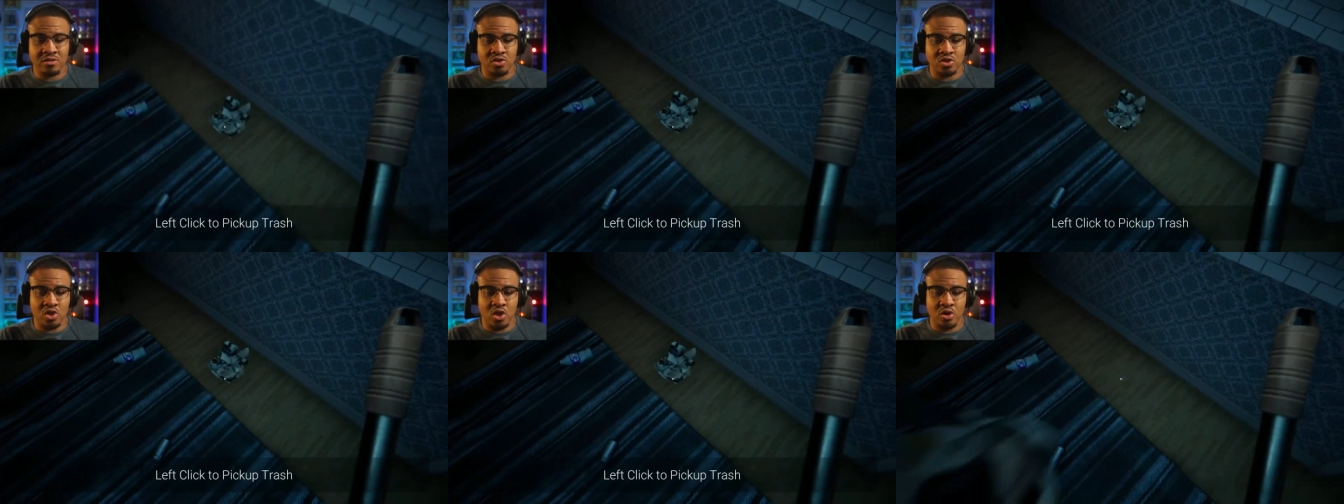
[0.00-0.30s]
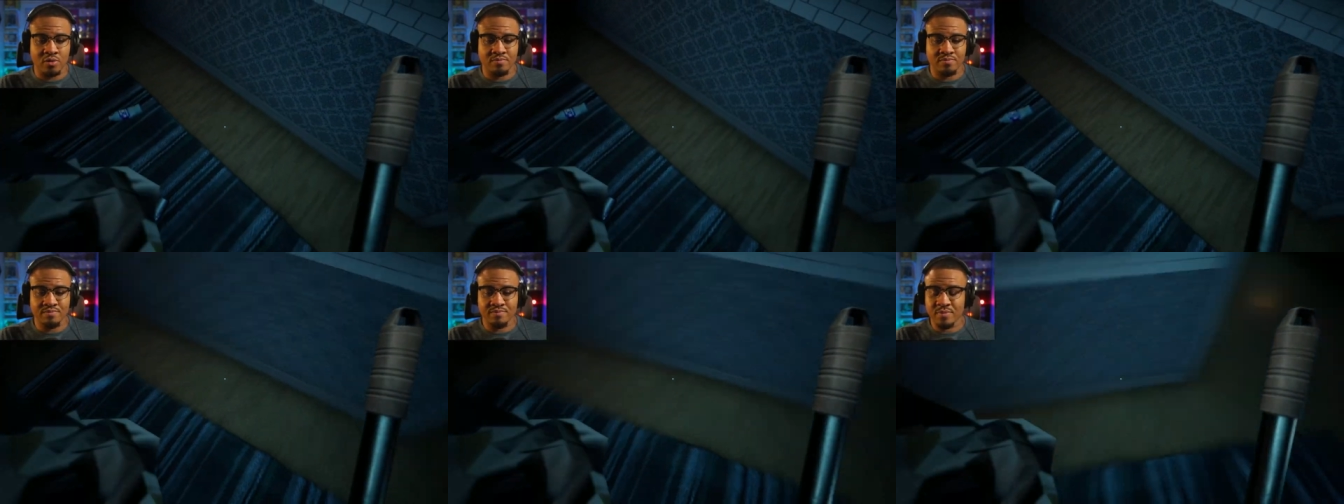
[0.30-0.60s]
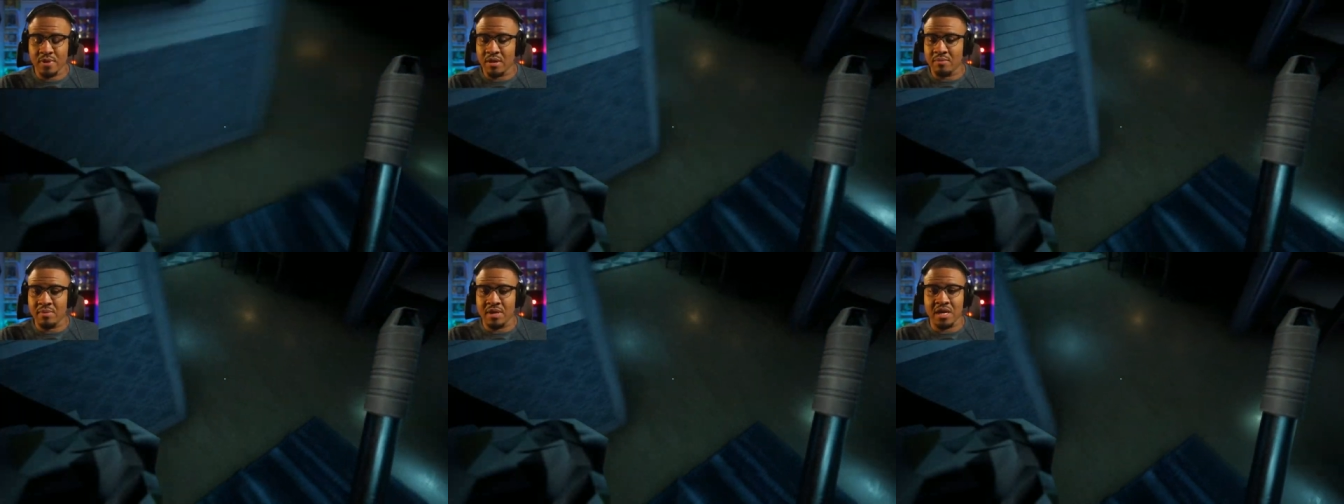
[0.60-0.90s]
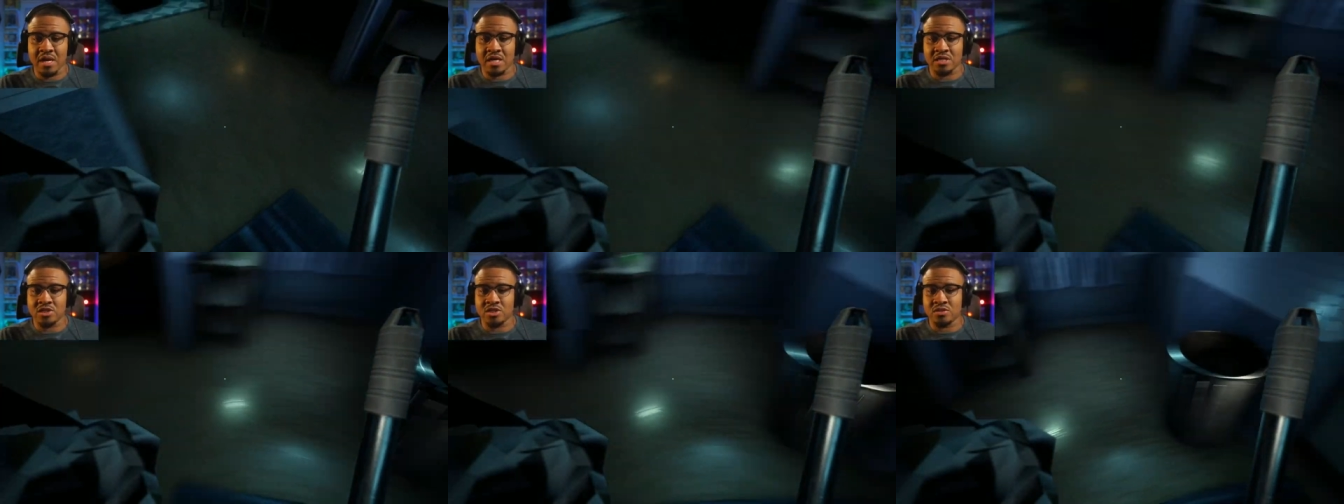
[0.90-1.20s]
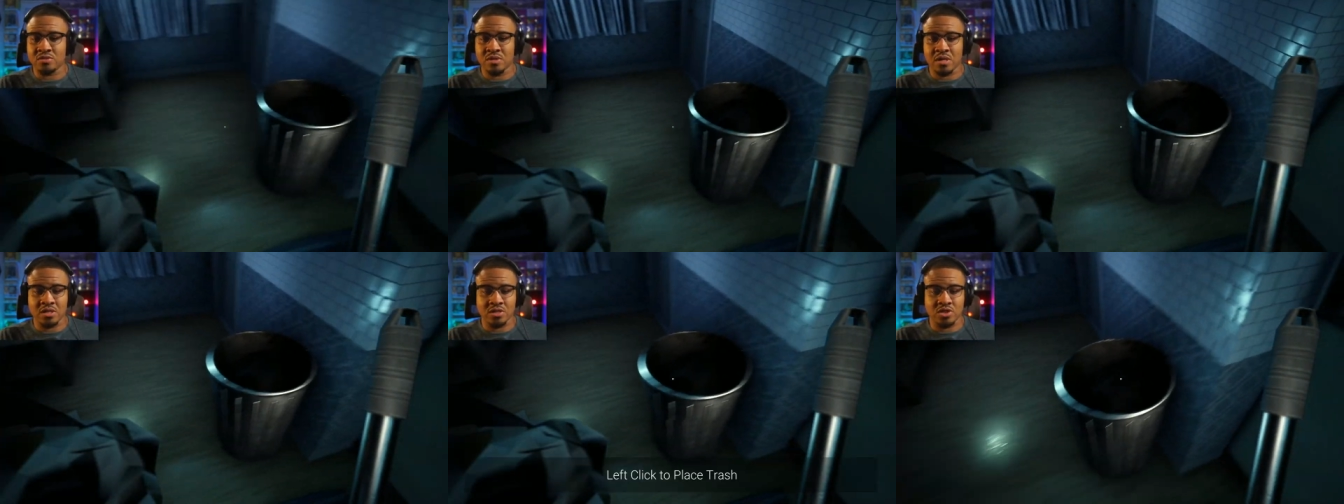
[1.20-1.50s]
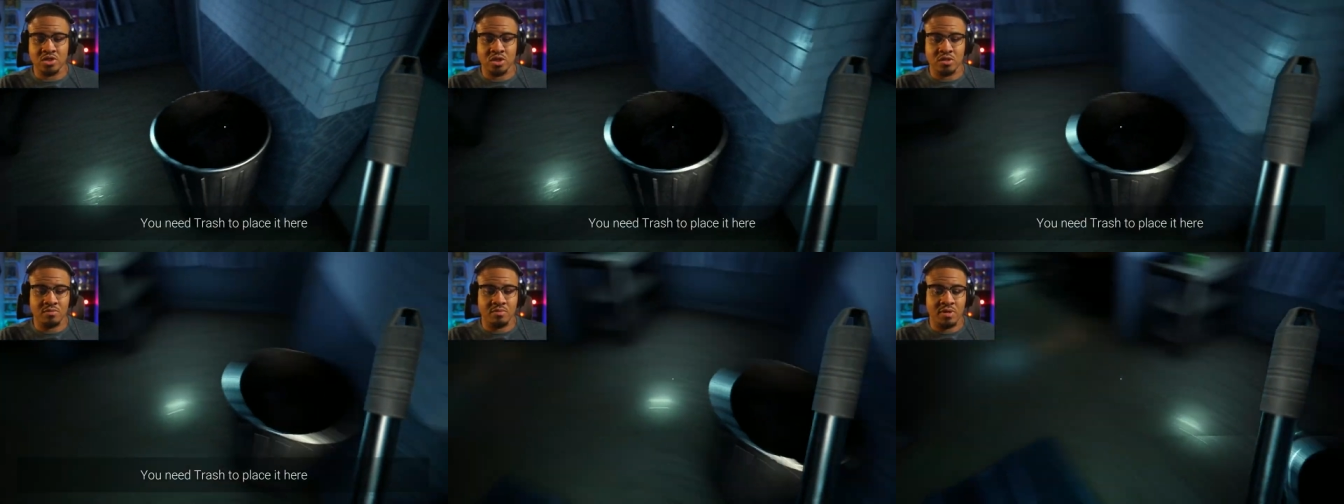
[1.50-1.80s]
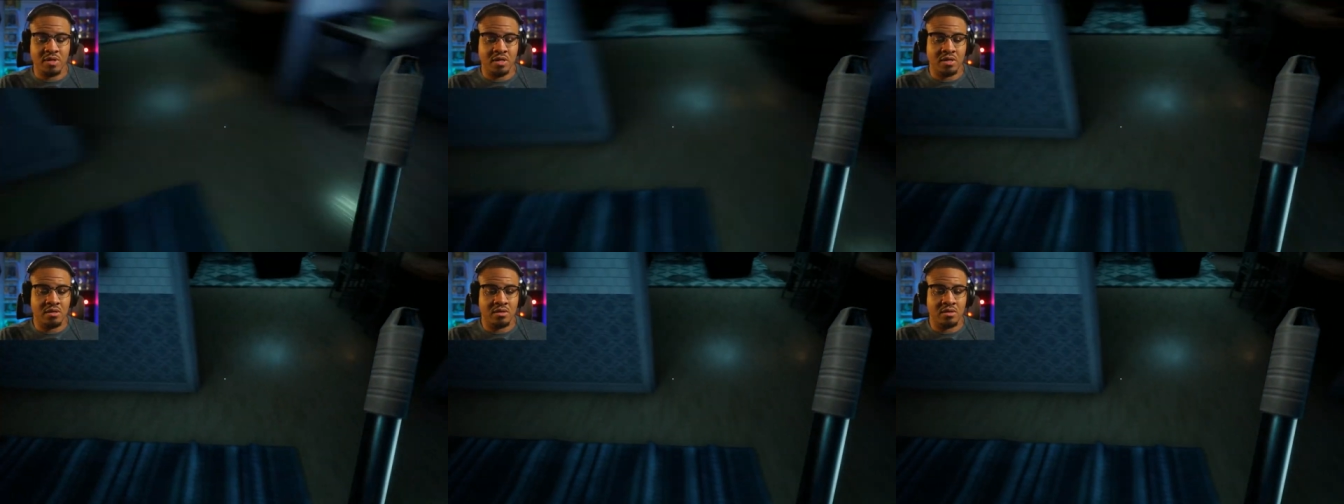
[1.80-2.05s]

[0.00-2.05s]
so I mean, I should be.